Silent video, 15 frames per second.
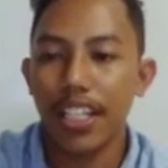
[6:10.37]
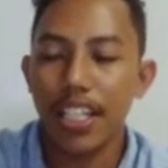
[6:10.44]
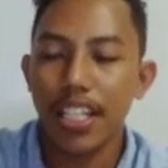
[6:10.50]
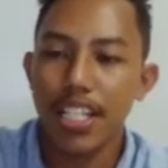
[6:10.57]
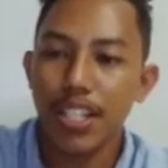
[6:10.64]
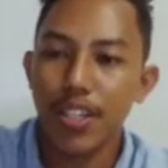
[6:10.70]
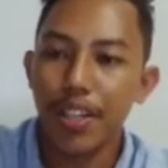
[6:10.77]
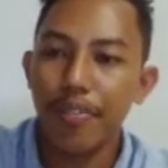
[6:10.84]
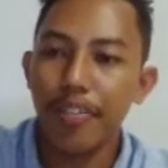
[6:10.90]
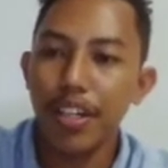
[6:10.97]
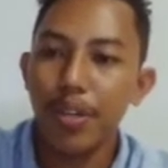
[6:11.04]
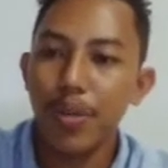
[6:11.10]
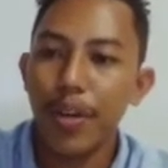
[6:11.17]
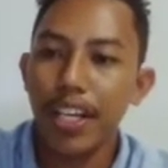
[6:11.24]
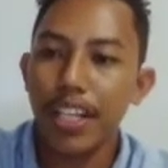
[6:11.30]
So
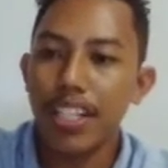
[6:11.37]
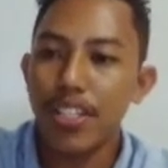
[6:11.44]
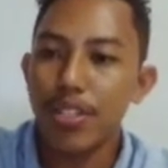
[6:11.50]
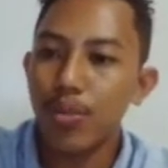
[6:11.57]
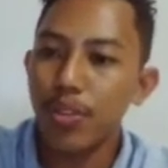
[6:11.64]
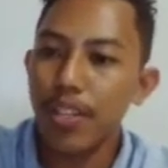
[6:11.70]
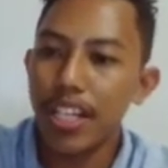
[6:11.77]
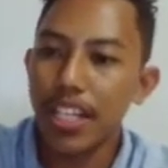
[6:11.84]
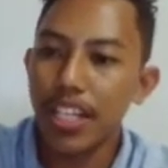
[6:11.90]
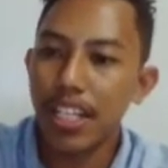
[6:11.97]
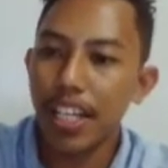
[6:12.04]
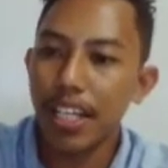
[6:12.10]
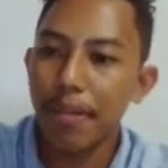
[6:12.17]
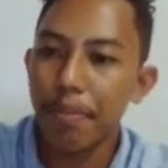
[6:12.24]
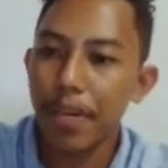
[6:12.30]
evaluate, the student
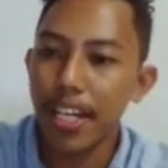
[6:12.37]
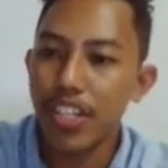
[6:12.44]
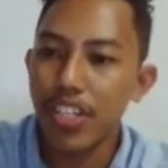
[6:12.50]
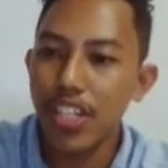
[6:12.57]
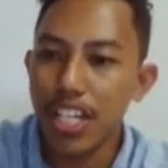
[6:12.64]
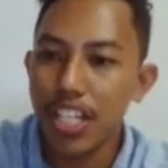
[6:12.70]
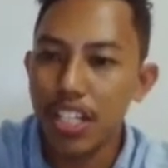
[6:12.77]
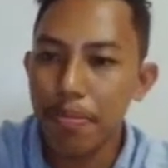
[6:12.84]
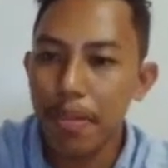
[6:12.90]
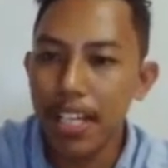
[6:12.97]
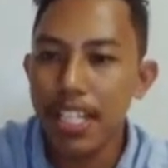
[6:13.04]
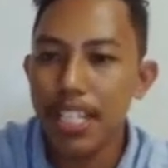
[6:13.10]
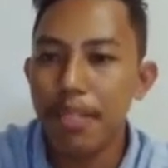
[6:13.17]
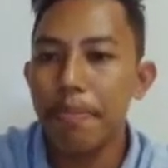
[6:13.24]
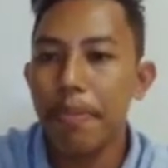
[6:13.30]
can make
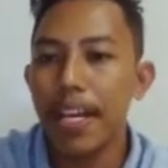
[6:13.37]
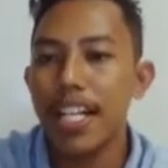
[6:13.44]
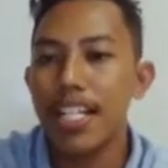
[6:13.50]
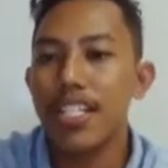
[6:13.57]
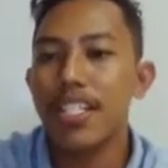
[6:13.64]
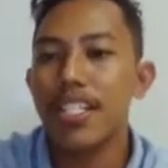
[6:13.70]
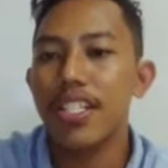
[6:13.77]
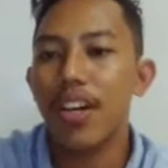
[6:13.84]
judgments based